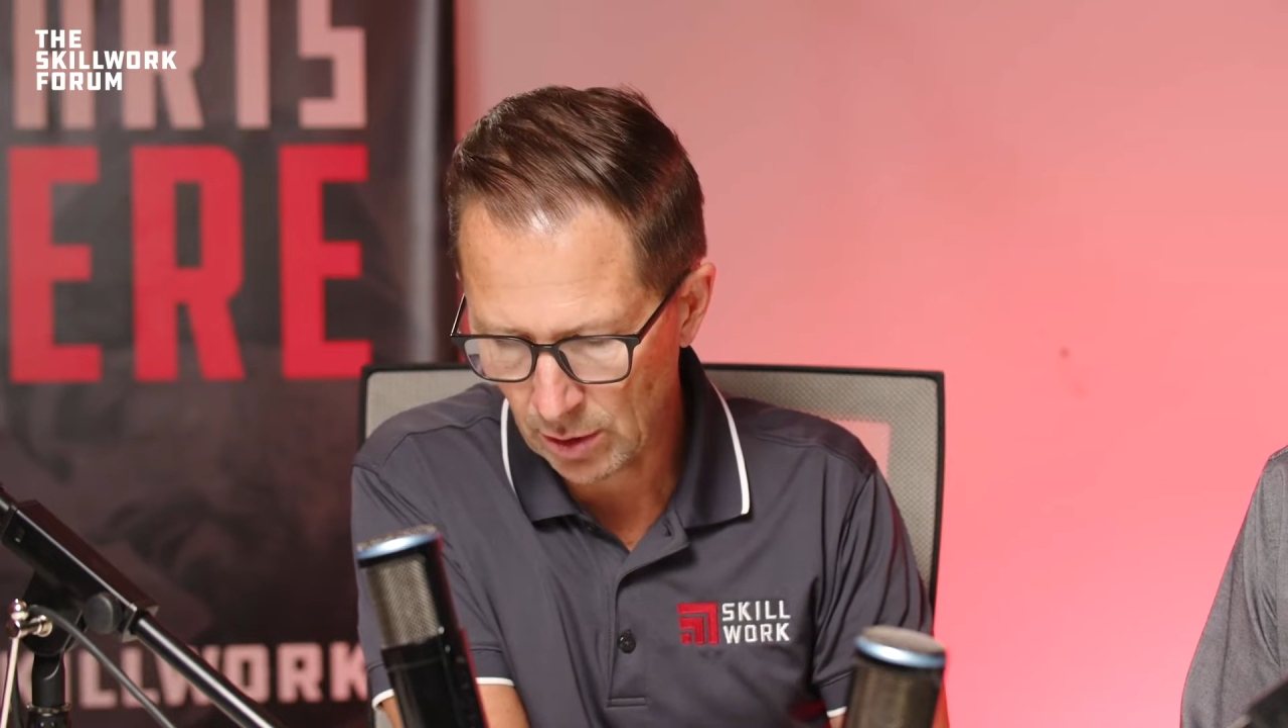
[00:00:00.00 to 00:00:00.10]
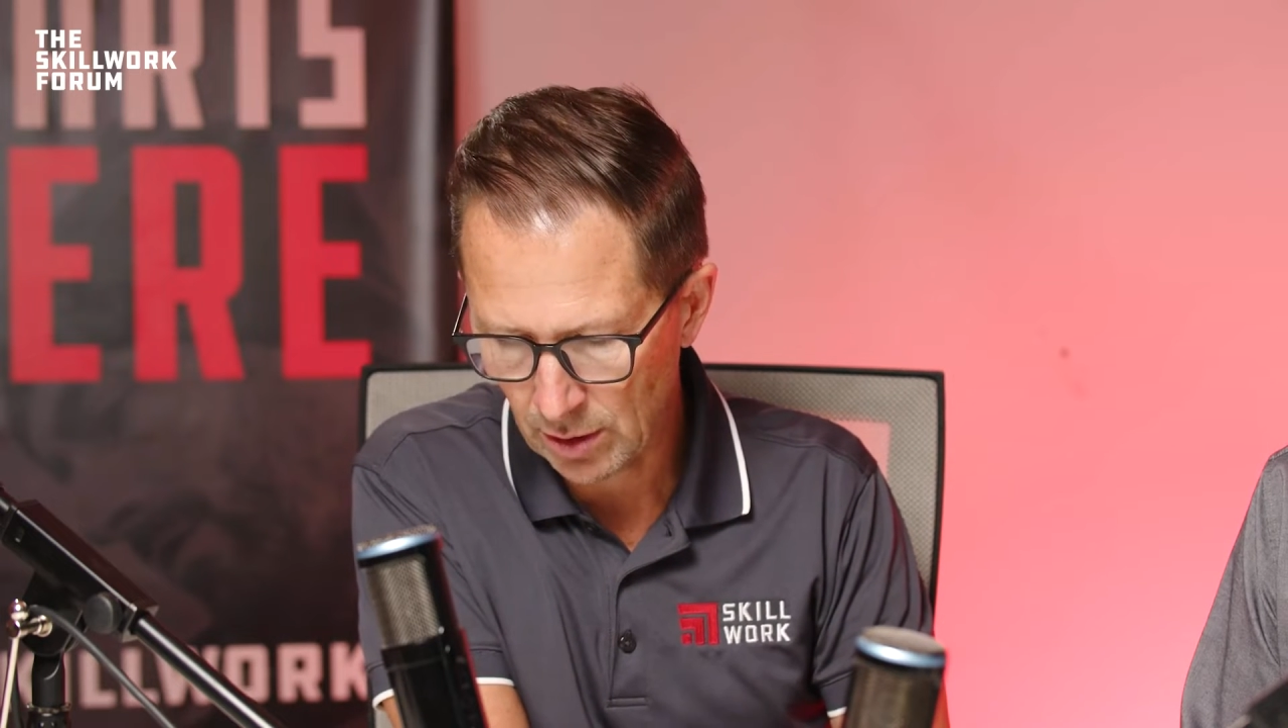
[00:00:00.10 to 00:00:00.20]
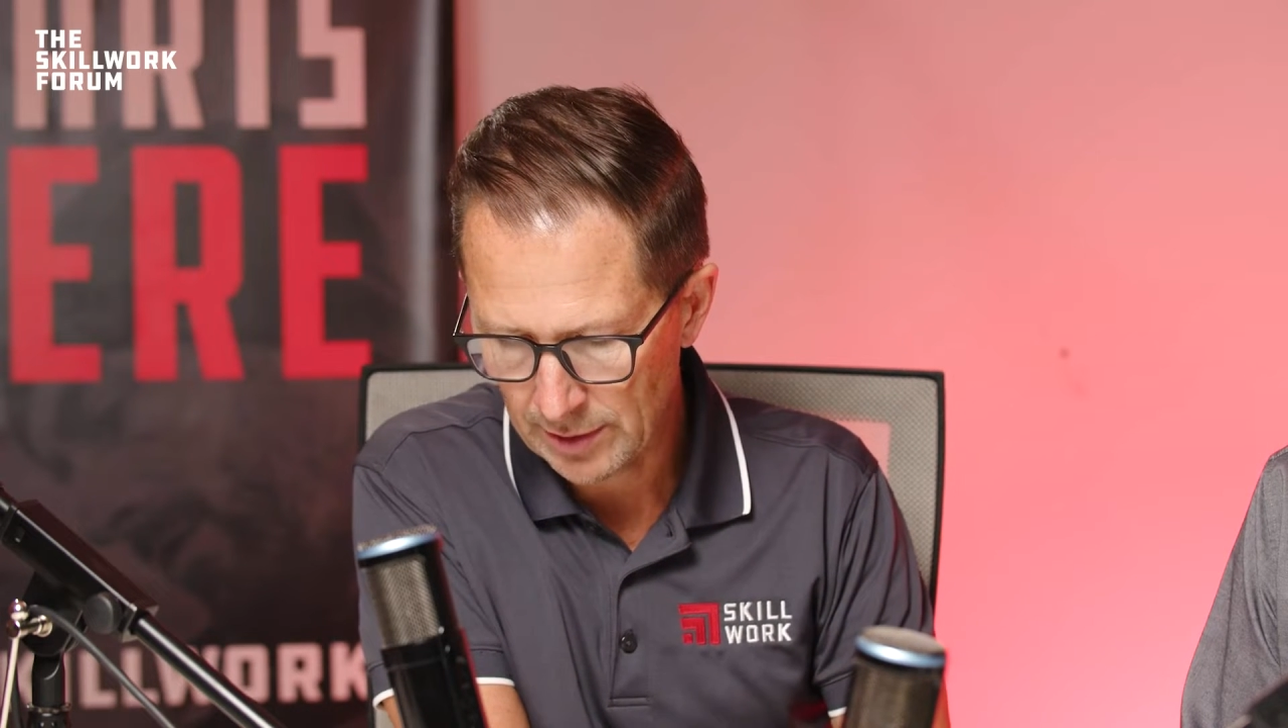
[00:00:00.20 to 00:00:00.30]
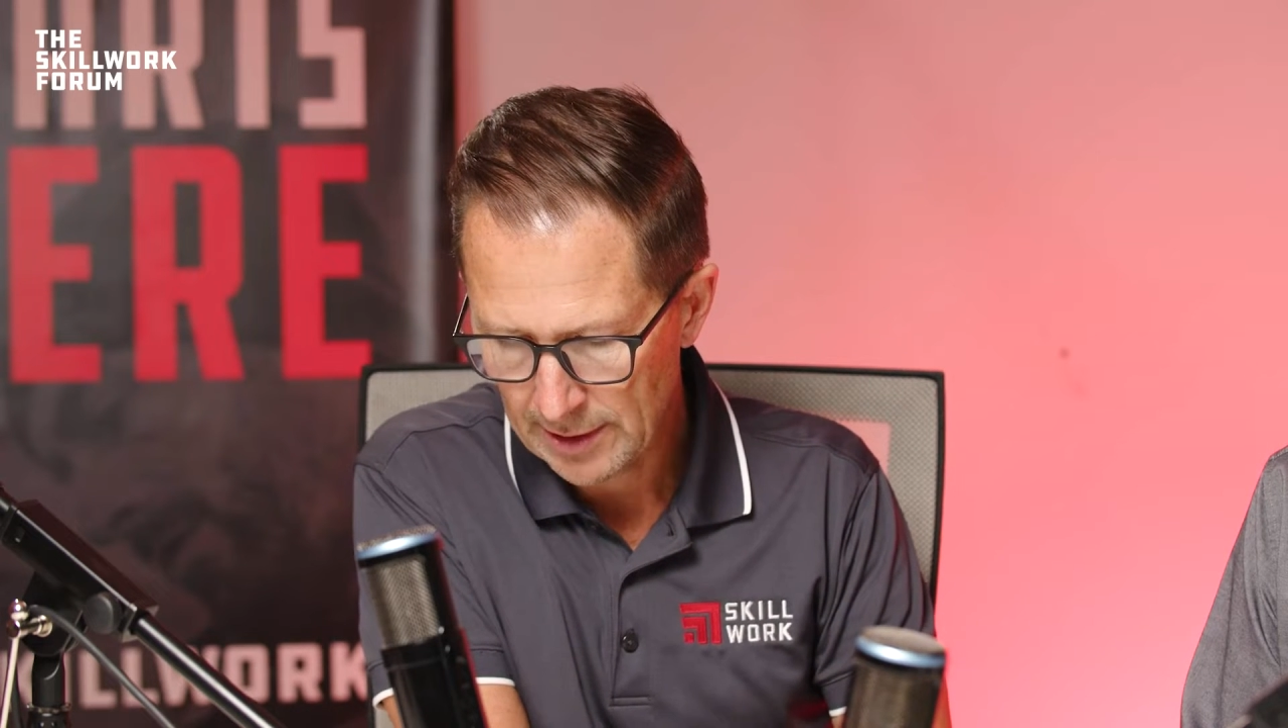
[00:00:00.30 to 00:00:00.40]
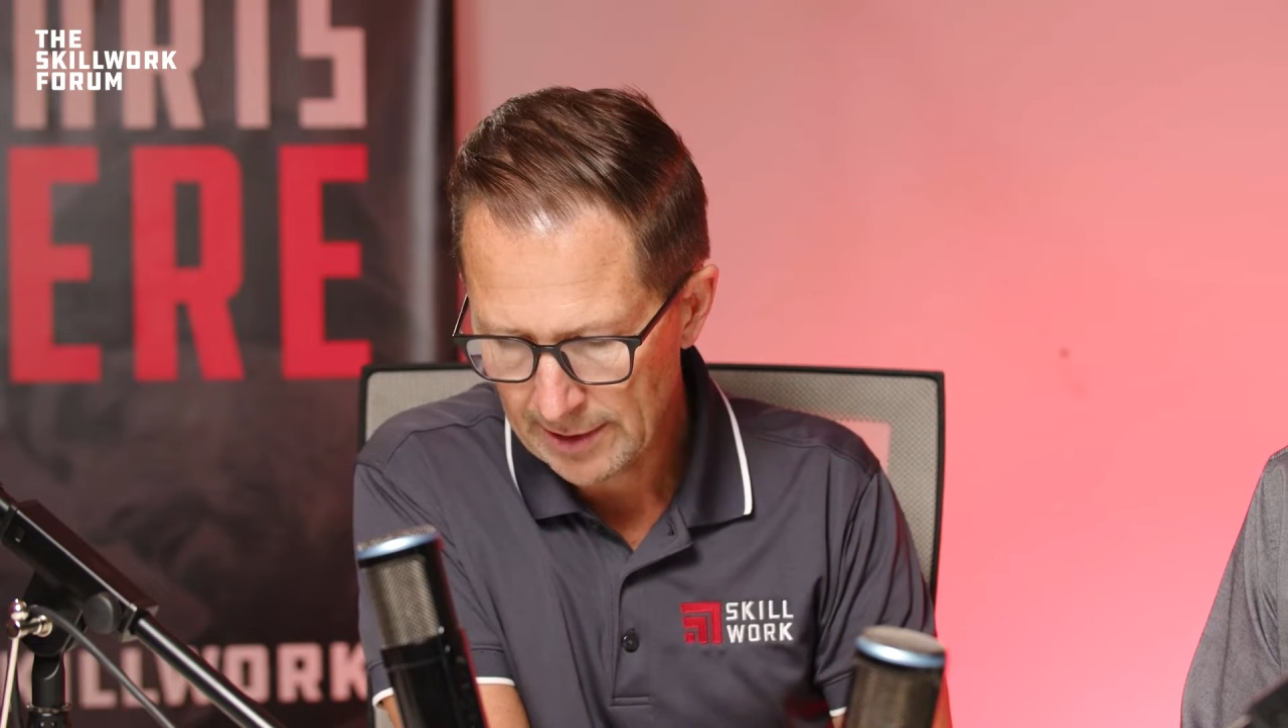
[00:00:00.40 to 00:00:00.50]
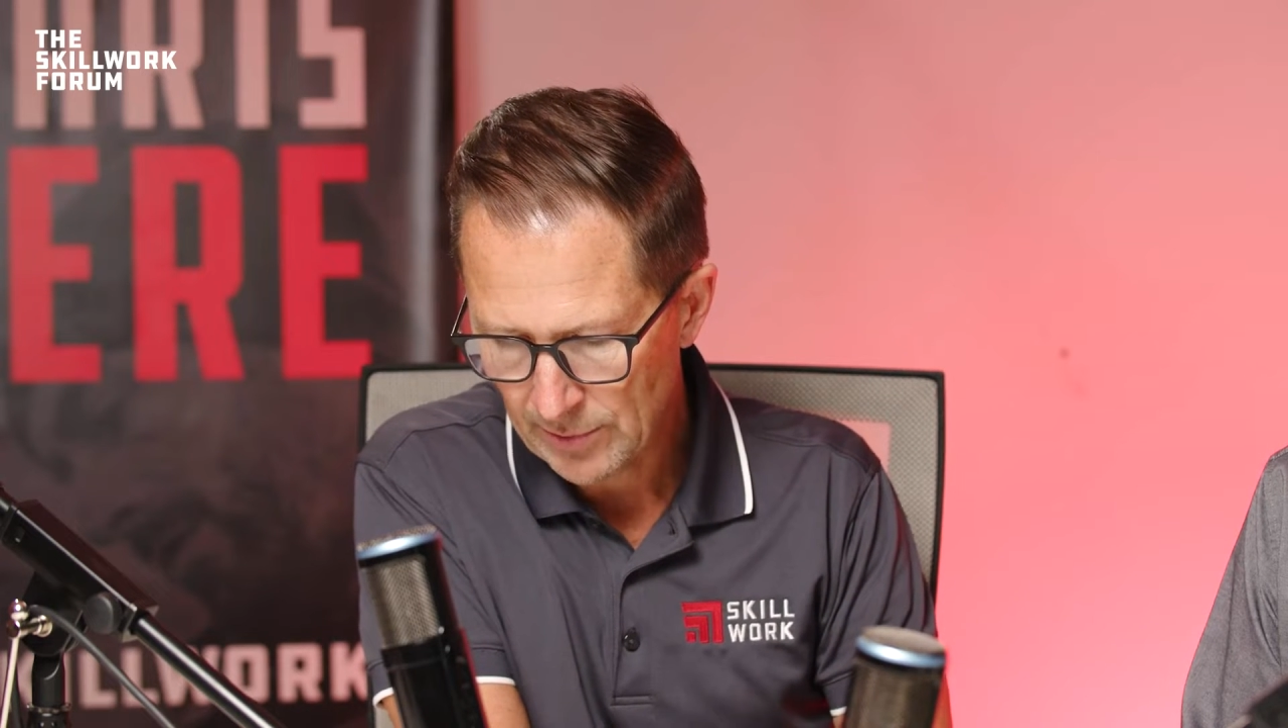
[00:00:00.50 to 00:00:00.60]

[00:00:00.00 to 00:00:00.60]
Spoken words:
world,